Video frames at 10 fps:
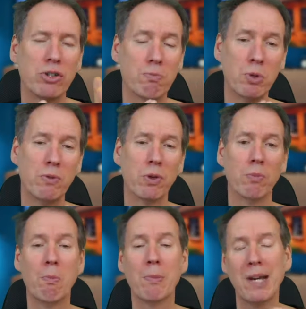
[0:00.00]
has moved
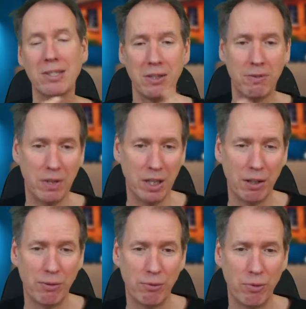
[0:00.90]
on massively
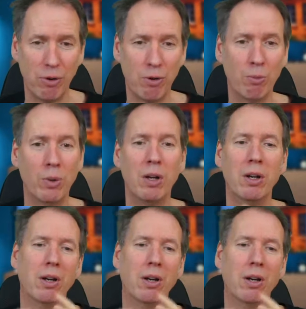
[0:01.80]
from,